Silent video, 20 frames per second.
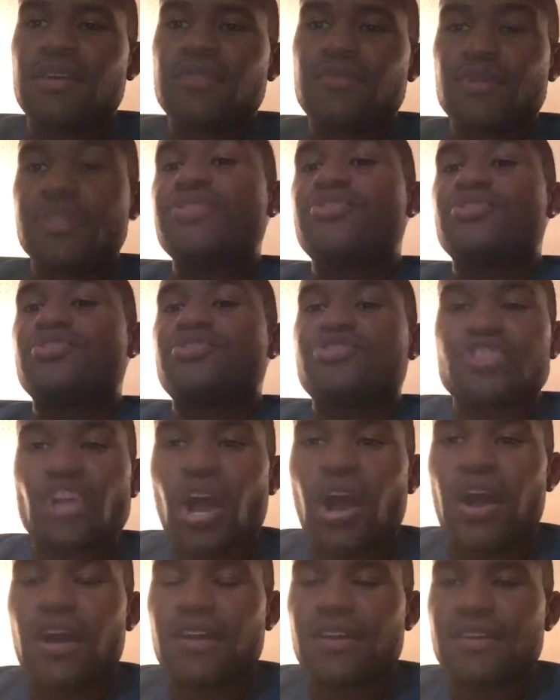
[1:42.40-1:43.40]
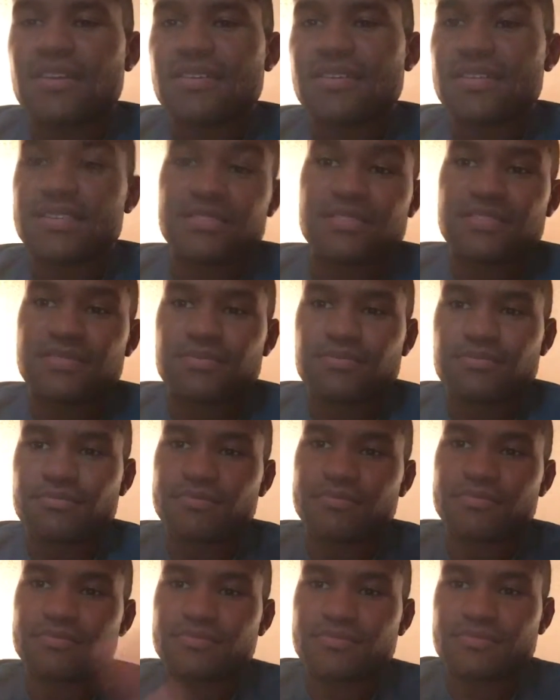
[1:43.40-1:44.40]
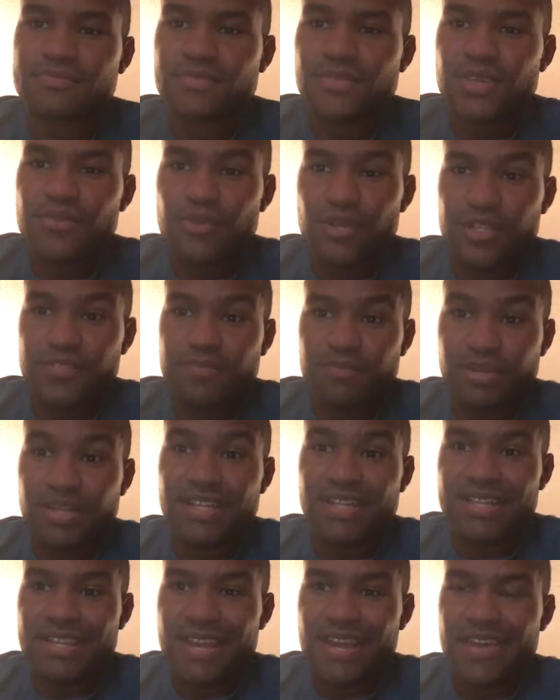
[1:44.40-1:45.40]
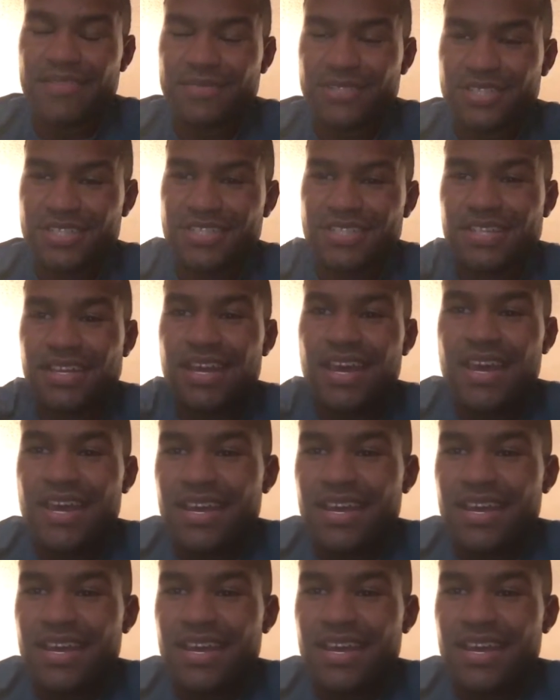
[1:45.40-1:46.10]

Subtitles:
with just chalk. It works pretty damn good.